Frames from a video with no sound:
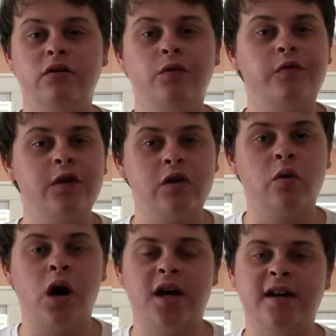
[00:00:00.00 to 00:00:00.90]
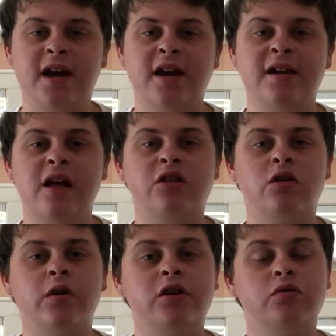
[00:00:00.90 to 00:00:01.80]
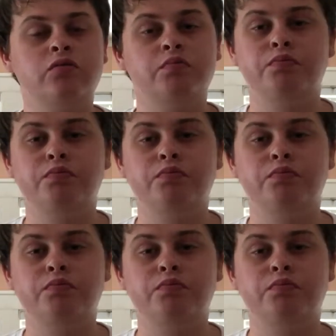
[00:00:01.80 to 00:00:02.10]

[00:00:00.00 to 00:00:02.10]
to Fear the Walking Dead, and now they're going to